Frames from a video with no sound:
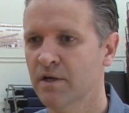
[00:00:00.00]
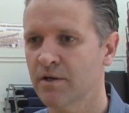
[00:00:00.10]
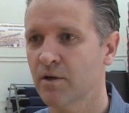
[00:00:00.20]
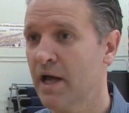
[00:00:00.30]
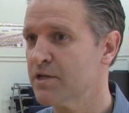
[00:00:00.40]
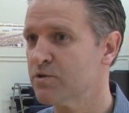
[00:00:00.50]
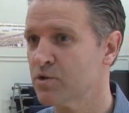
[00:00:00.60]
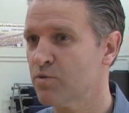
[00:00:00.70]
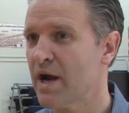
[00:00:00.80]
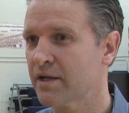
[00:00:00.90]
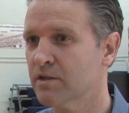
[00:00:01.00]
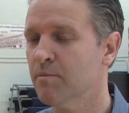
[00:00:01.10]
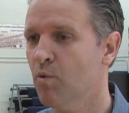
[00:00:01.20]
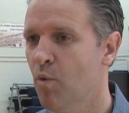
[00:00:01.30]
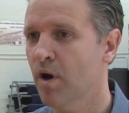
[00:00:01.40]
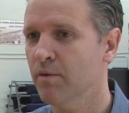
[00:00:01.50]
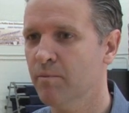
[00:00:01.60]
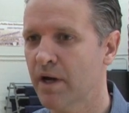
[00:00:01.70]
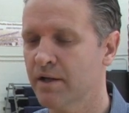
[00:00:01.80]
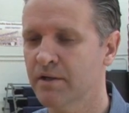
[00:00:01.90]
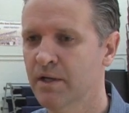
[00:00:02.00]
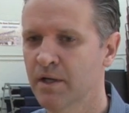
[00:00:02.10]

you know, last year was ranked number one by